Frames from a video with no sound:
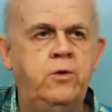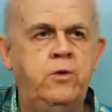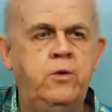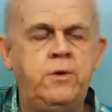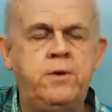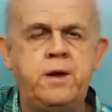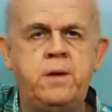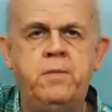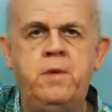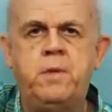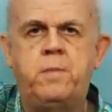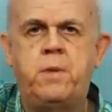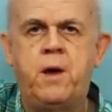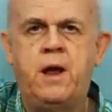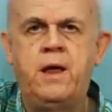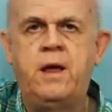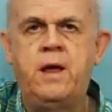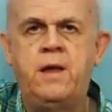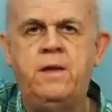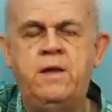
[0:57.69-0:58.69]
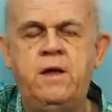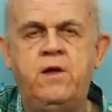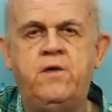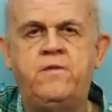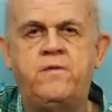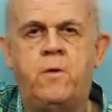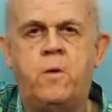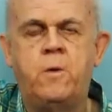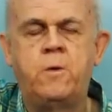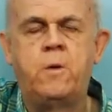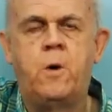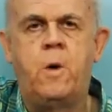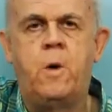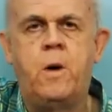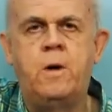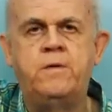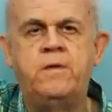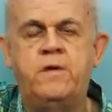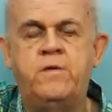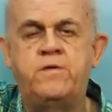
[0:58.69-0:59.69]
You can be playing these 4
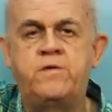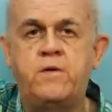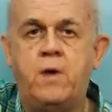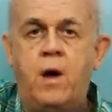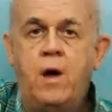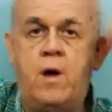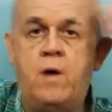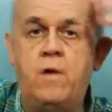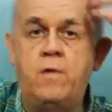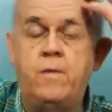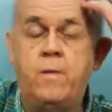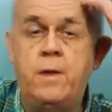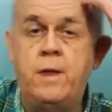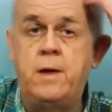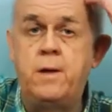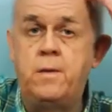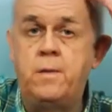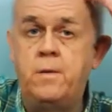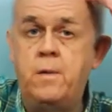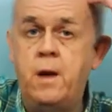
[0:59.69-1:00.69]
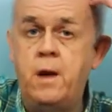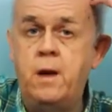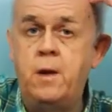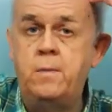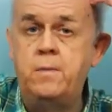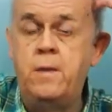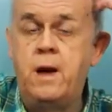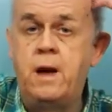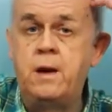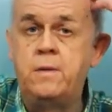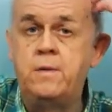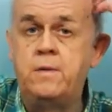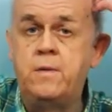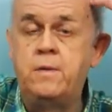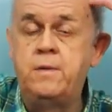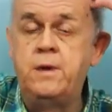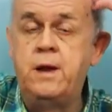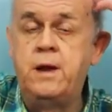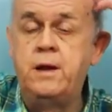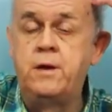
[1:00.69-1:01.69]
chords in songs within a matter
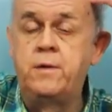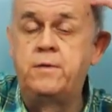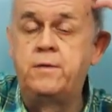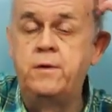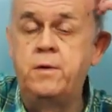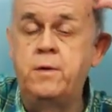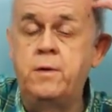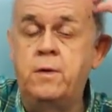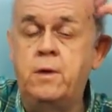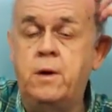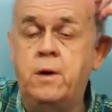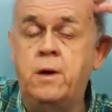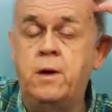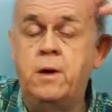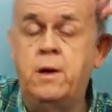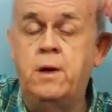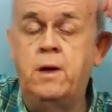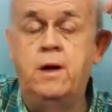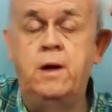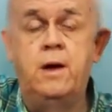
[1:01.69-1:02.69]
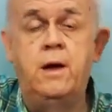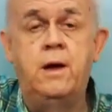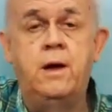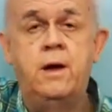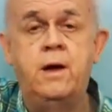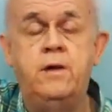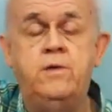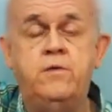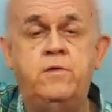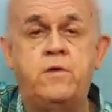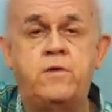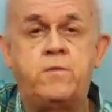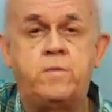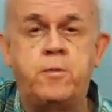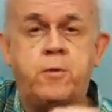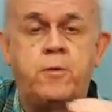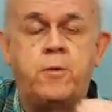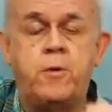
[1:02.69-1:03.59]
of a day or two. And it just